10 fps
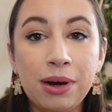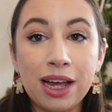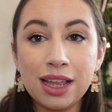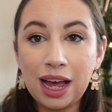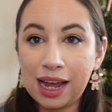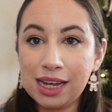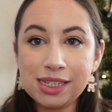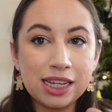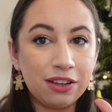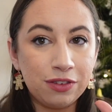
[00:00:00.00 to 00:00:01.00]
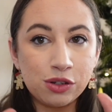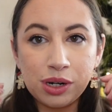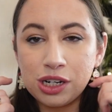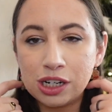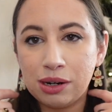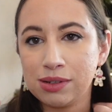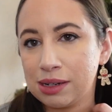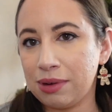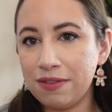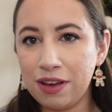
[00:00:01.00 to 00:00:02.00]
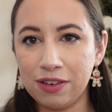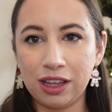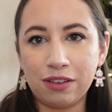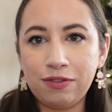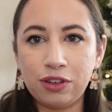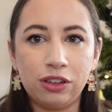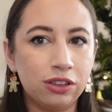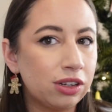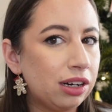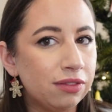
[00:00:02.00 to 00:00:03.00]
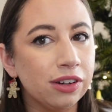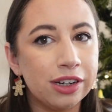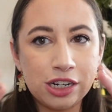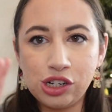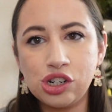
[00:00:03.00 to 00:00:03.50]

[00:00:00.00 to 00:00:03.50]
but I guess like the first one I talked about was like my favorite, like full coverage,